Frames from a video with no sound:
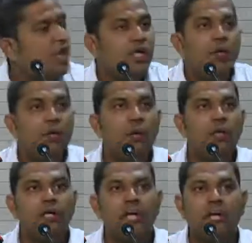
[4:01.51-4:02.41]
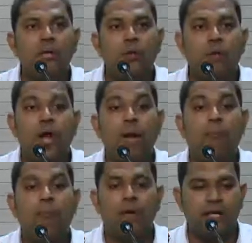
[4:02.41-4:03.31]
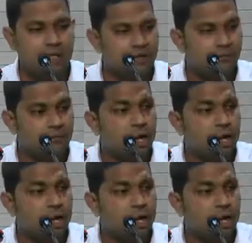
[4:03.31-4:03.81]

you need to appoint